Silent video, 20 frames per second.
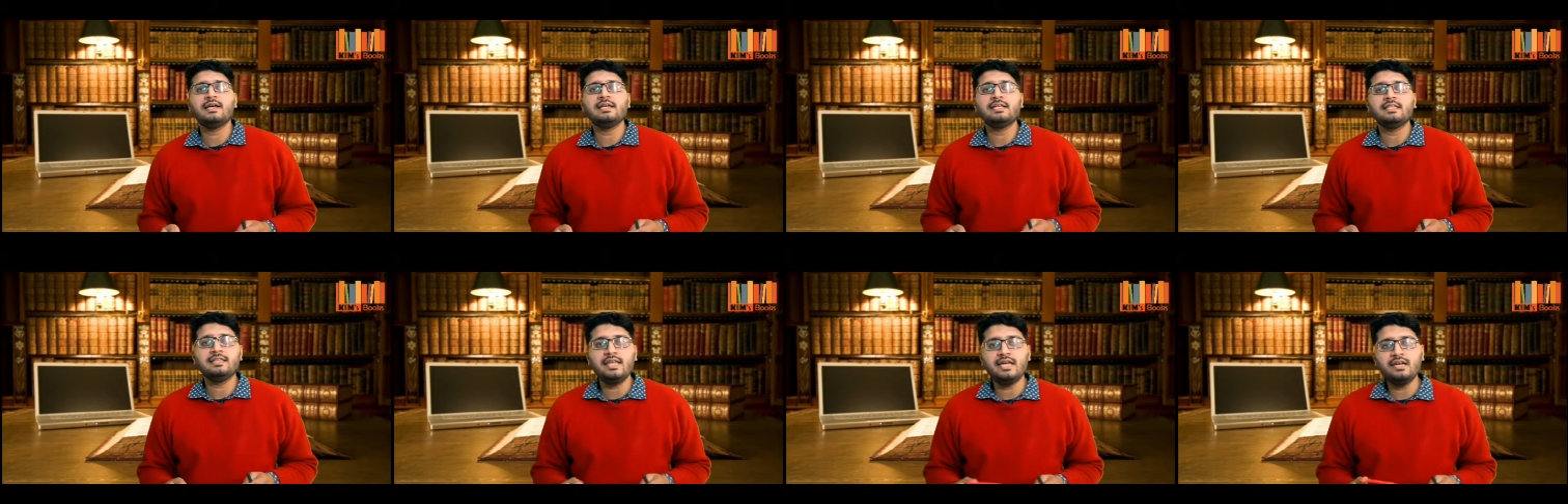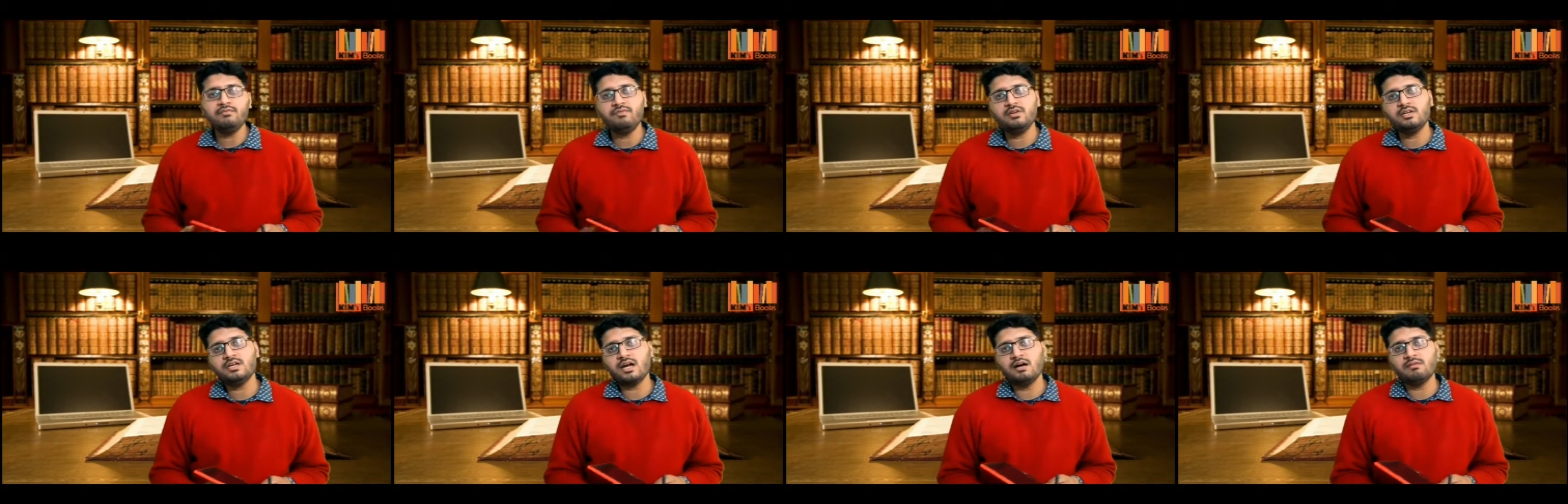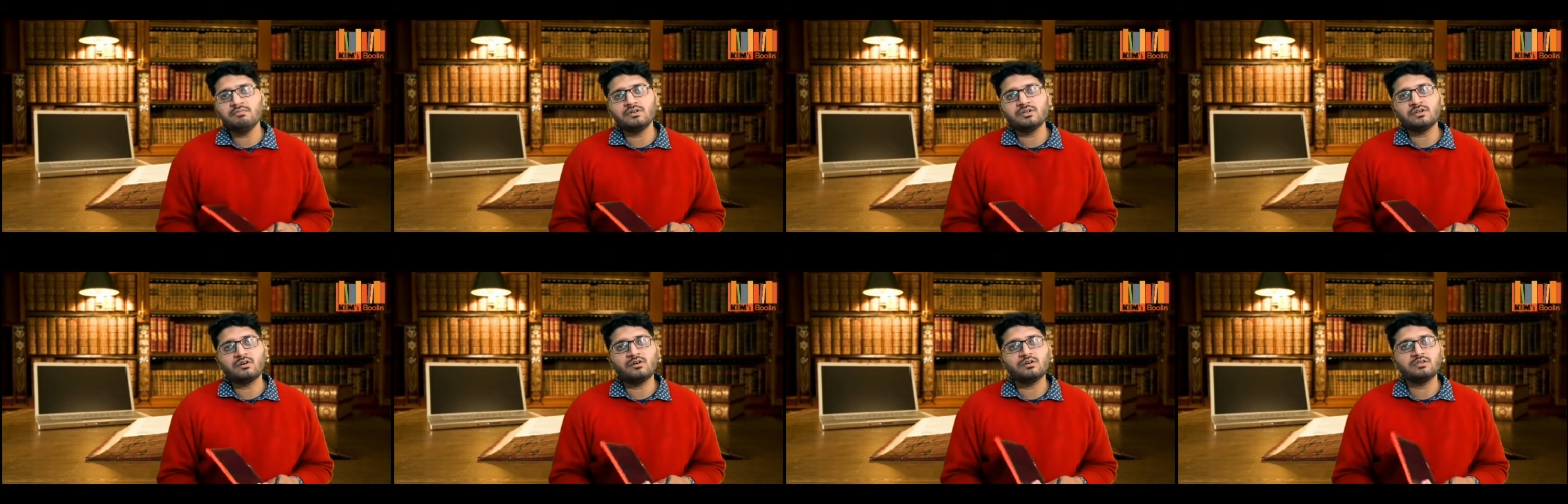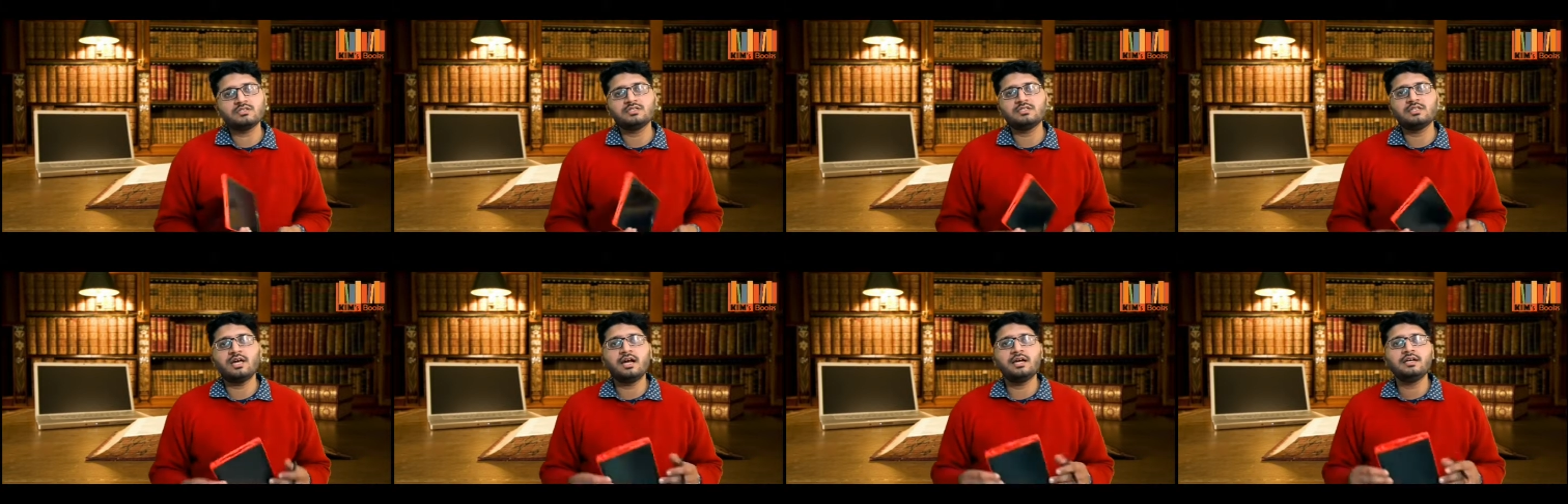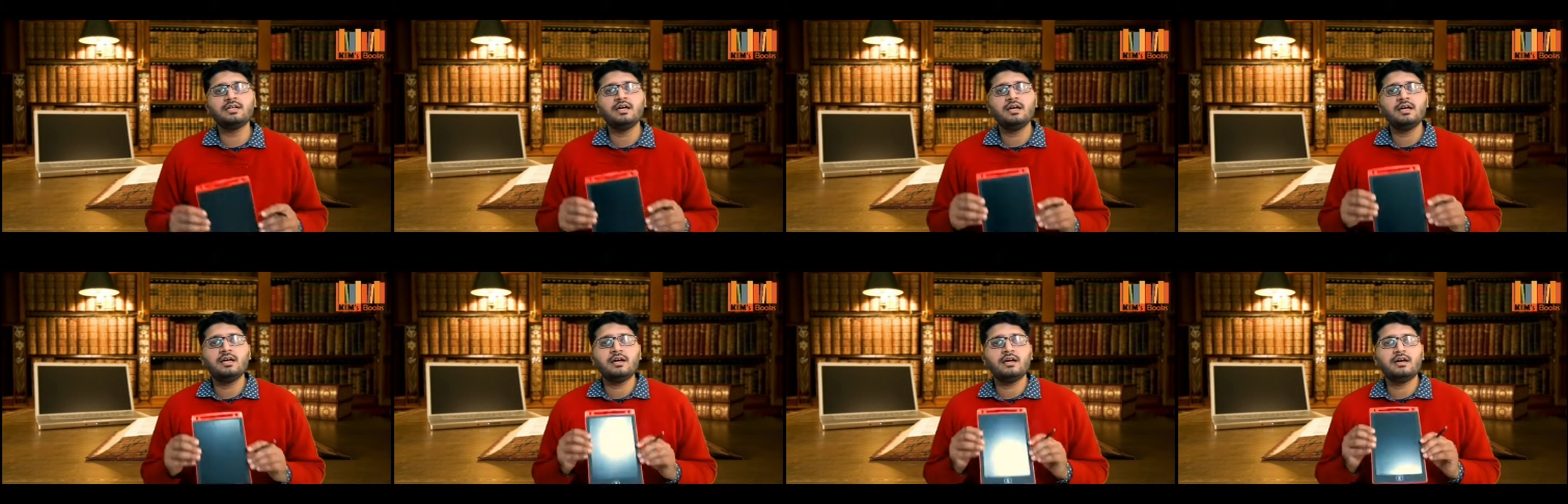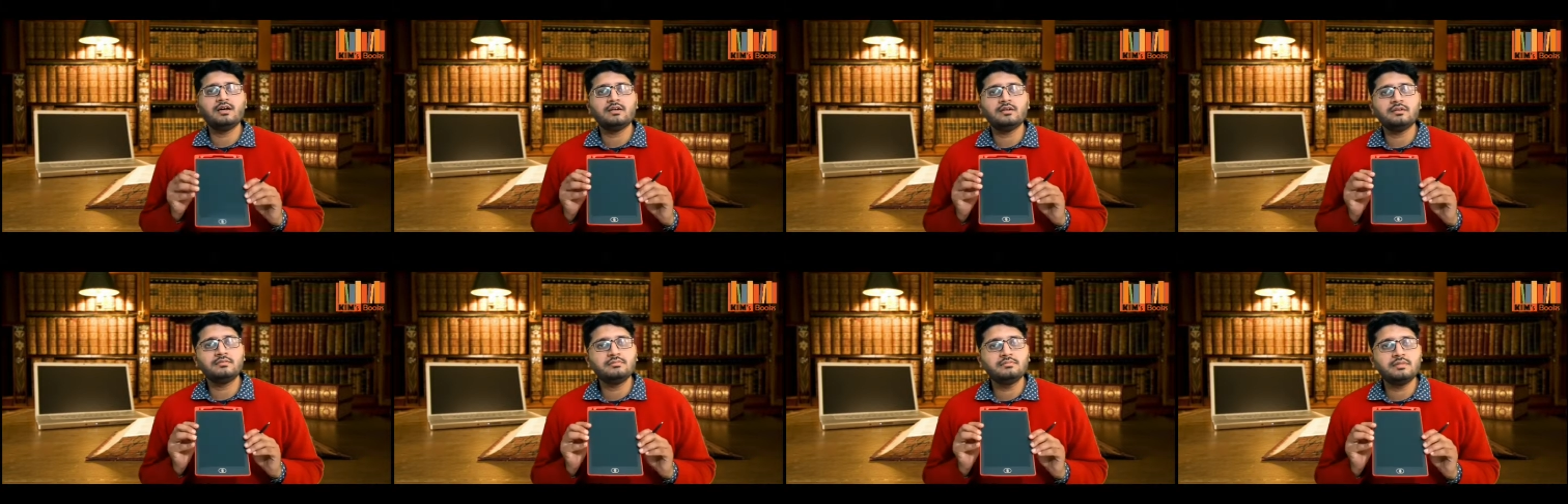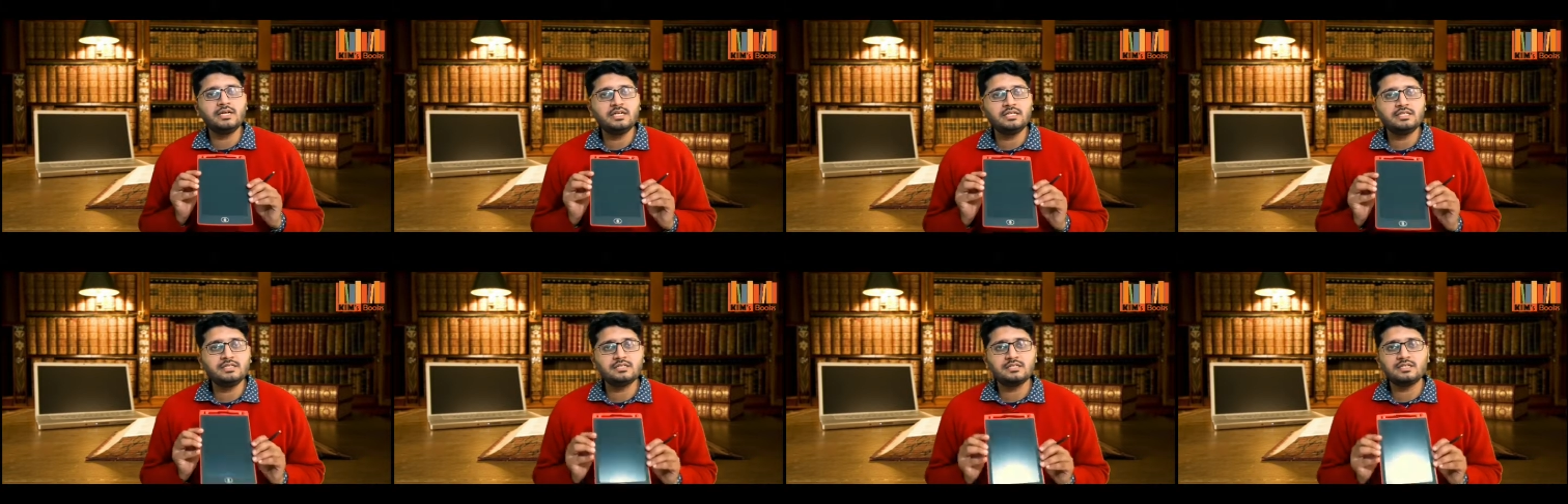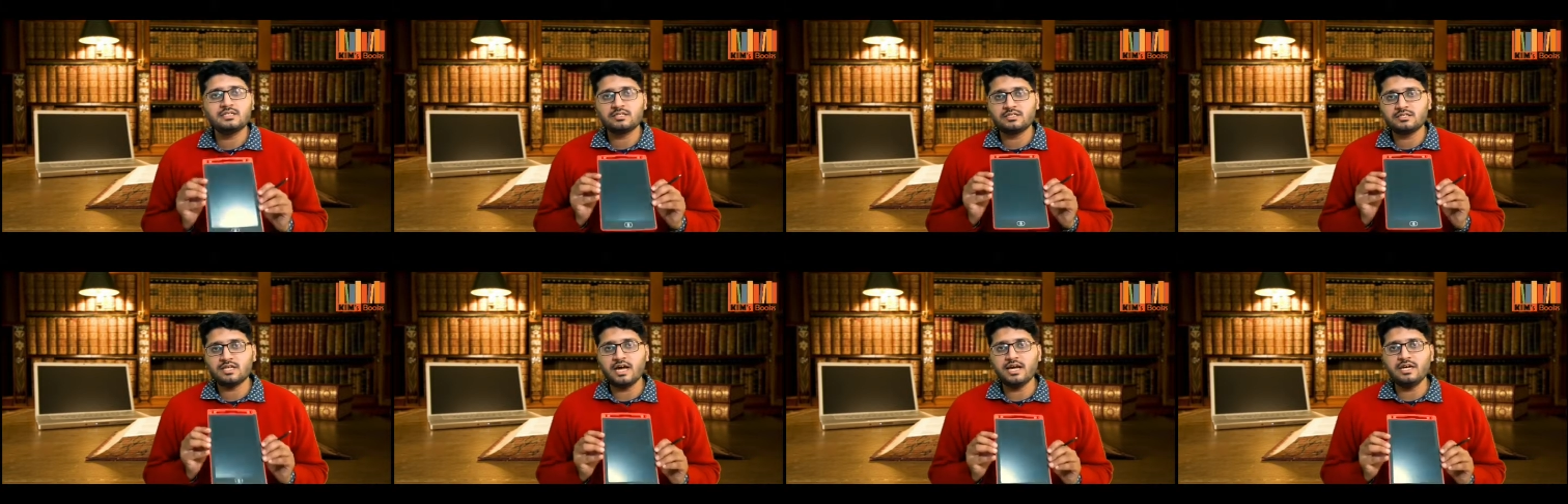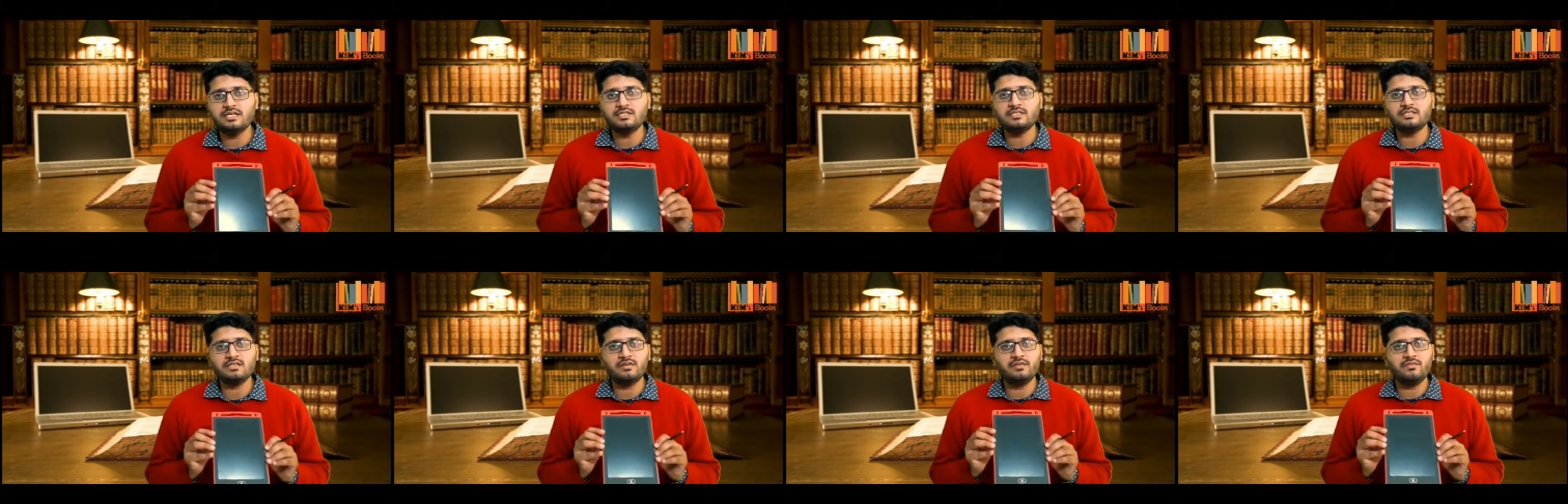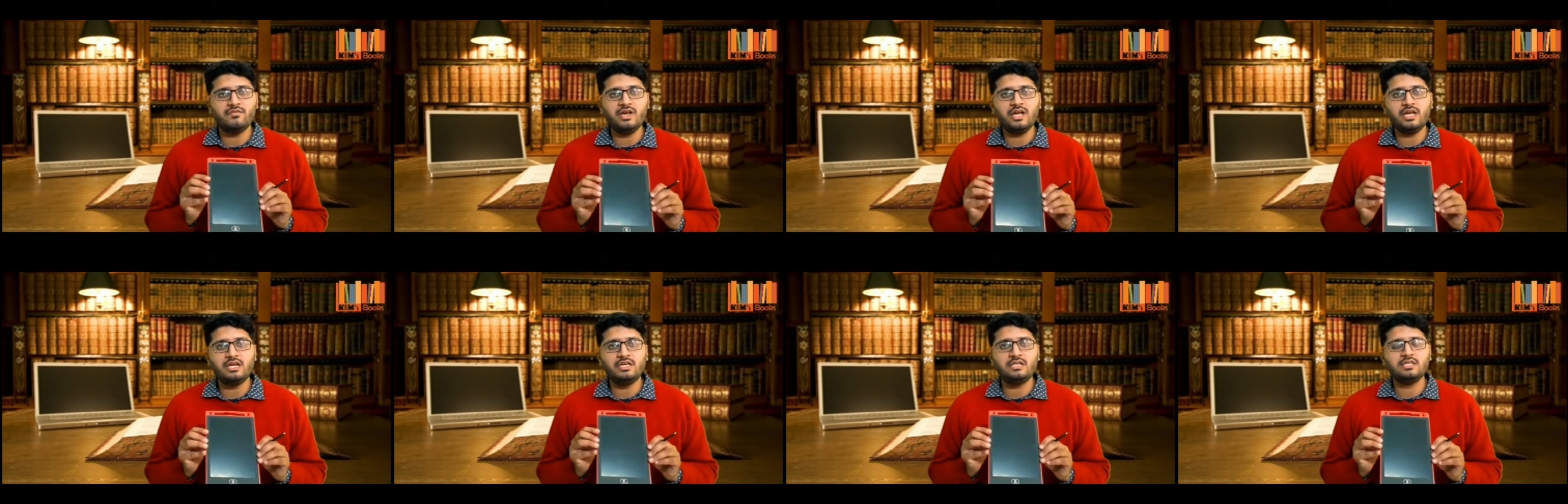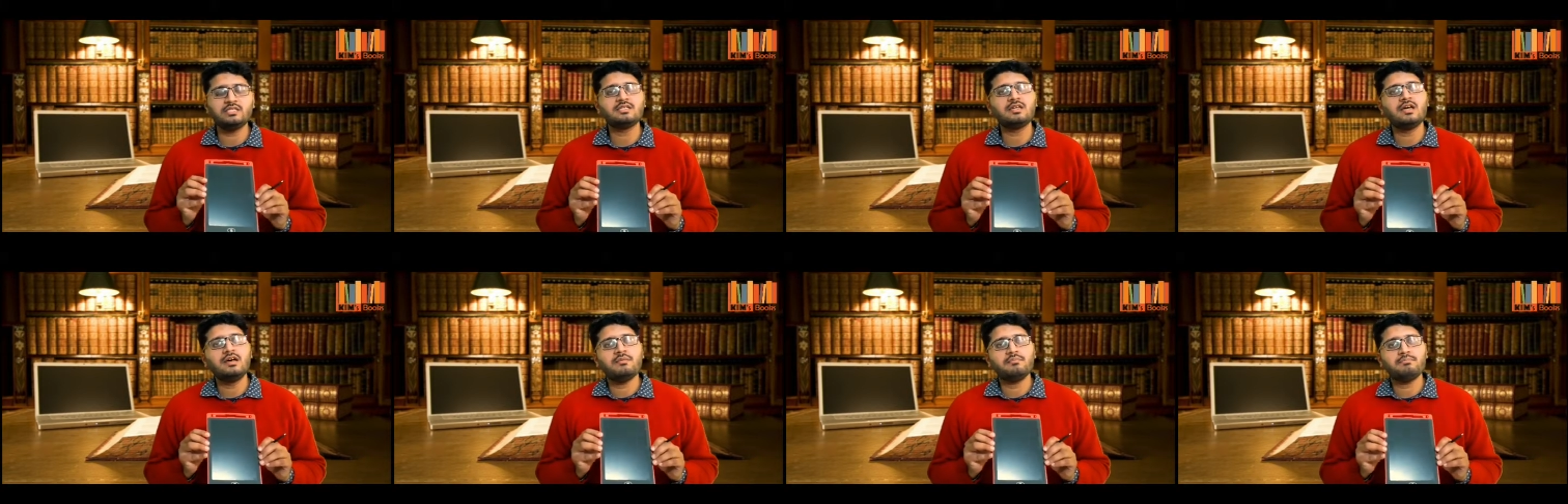Then we come across that its size varies,